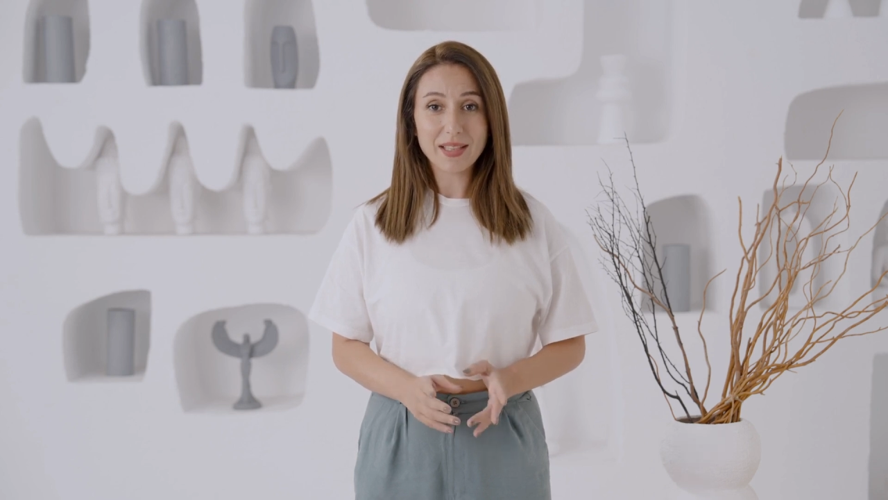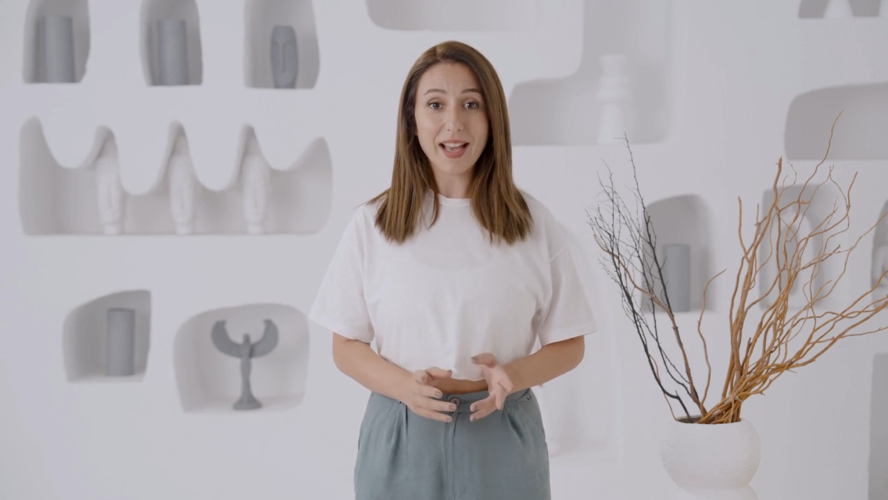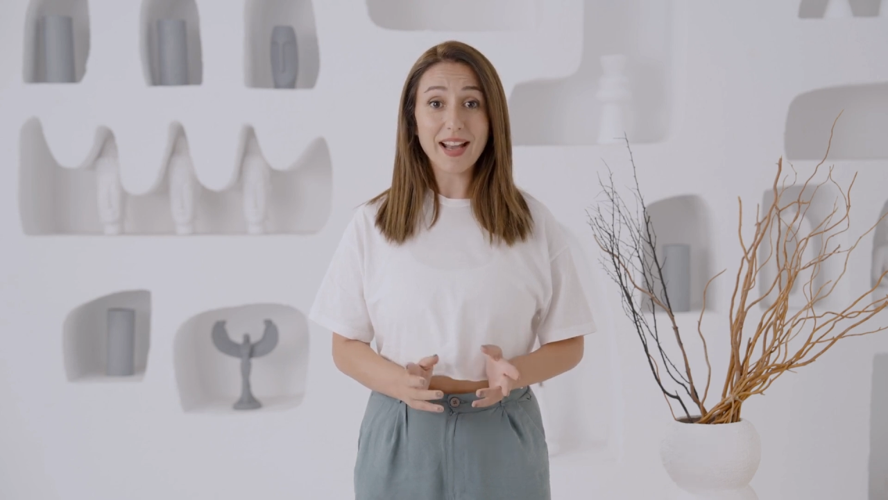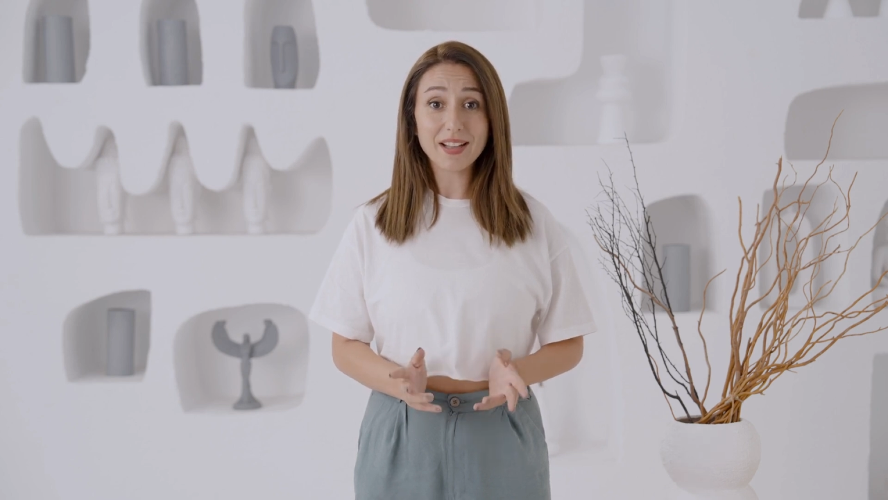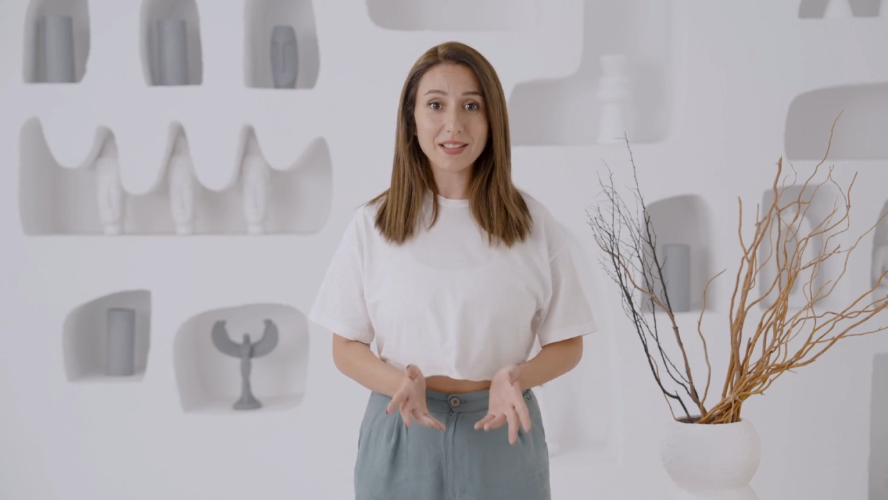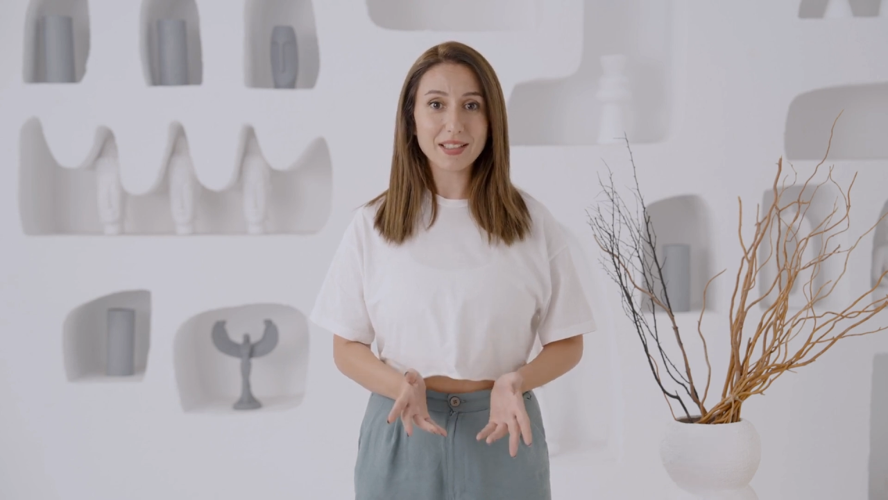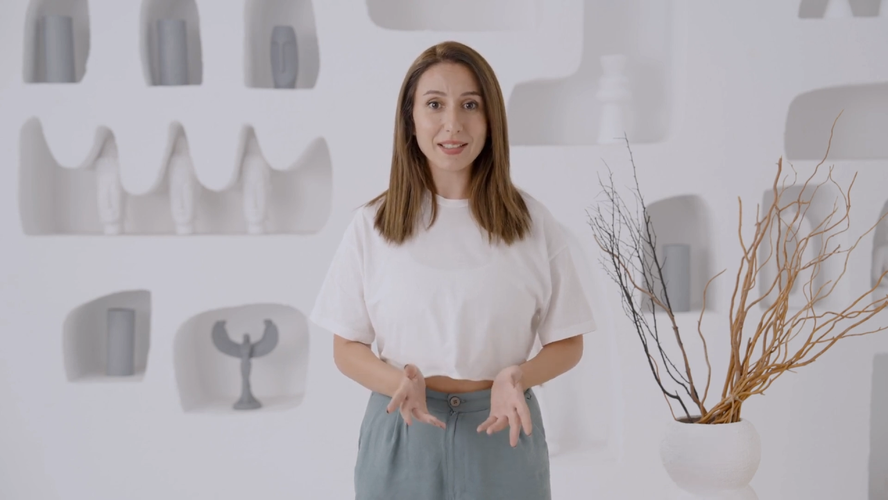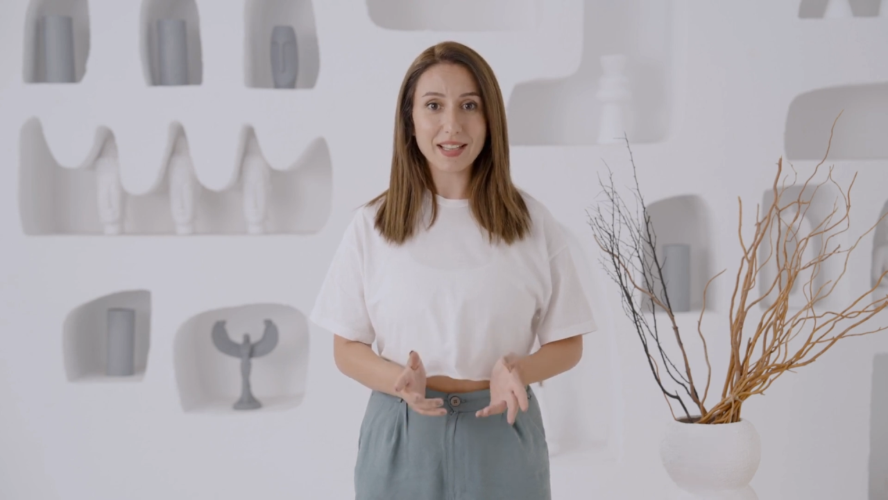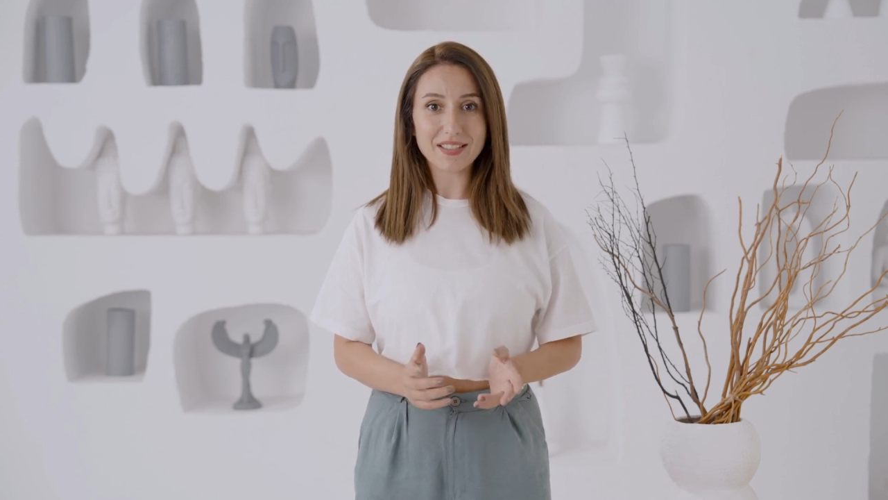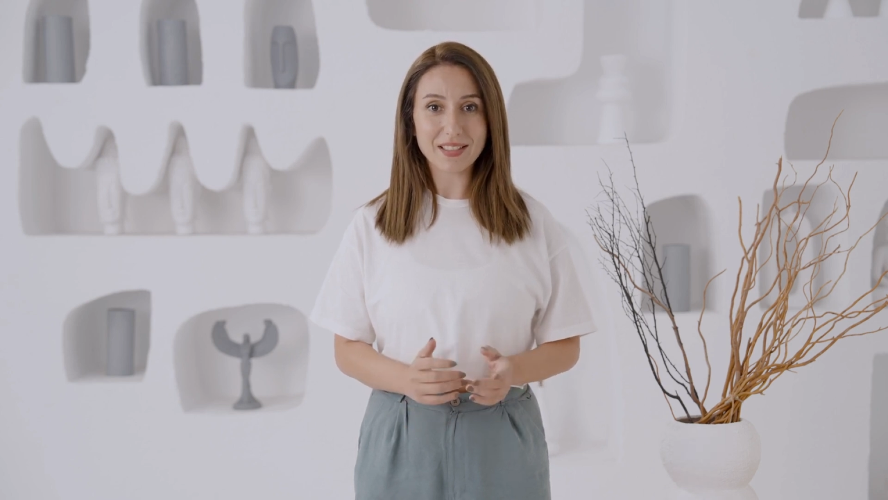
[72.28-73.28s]
And,
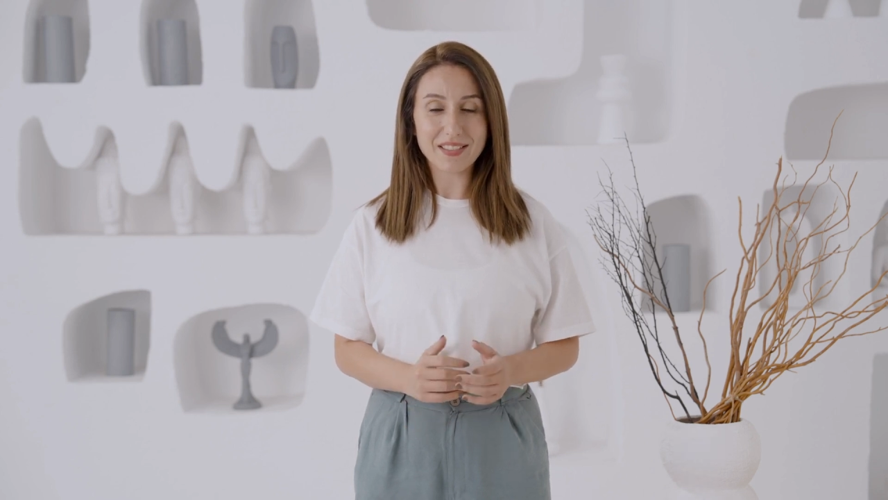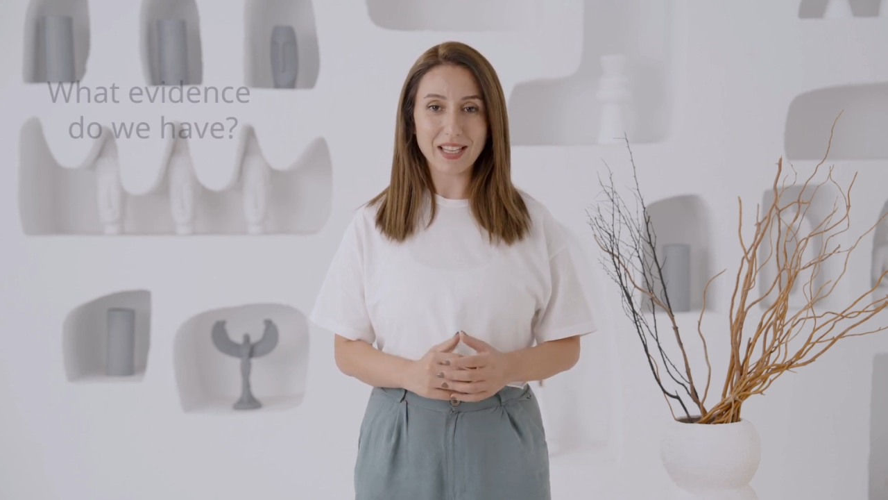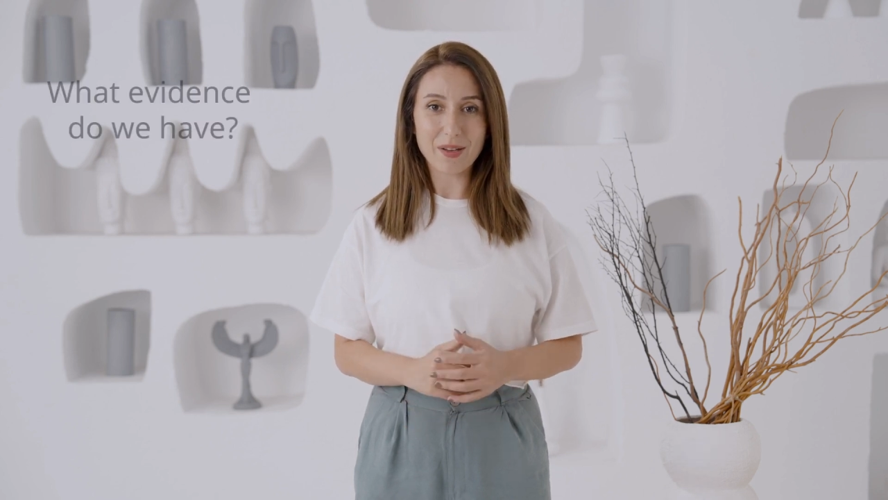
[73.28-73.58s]
is this